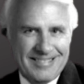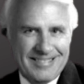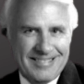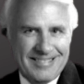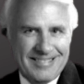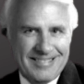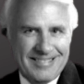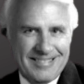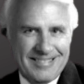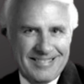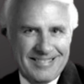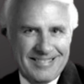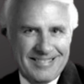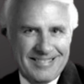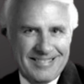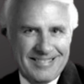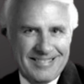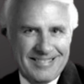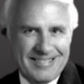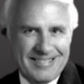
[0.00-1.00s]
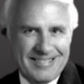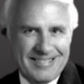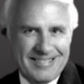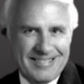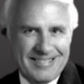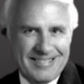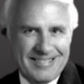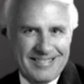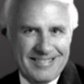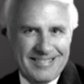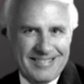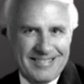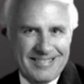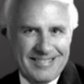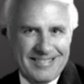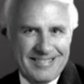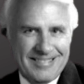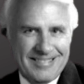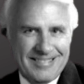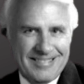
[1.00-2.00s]

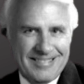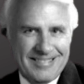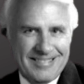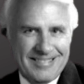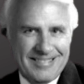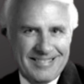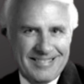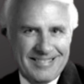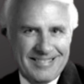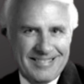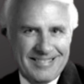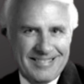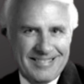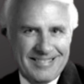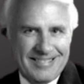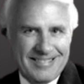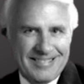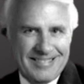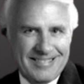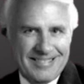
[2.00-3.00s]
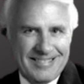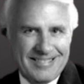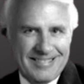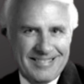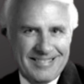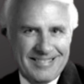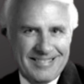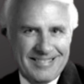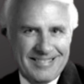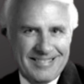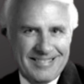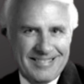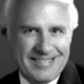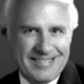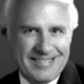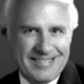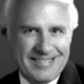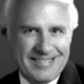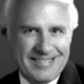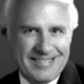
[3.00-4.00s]

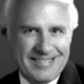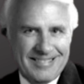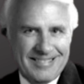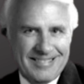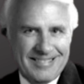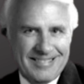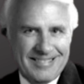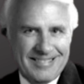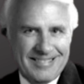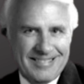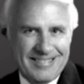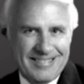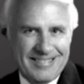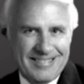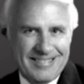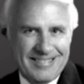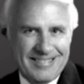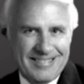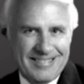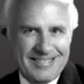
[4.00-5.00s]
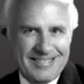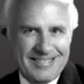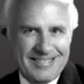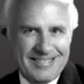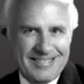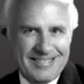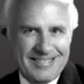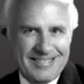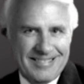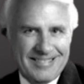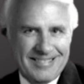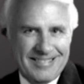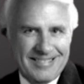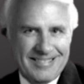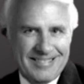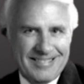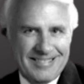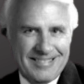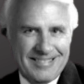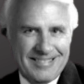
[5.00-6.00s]

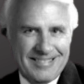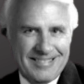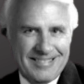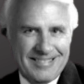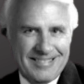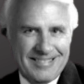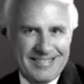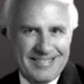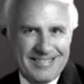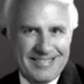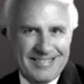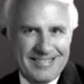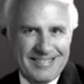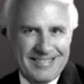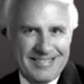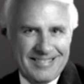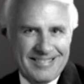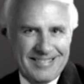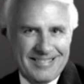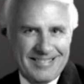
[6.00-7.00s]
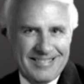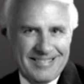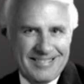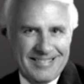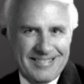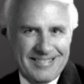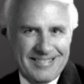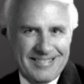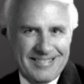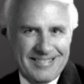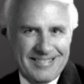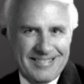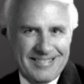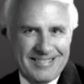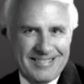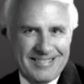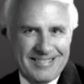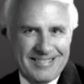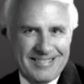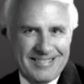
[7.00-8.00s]
This is a still picture; no speech is visible.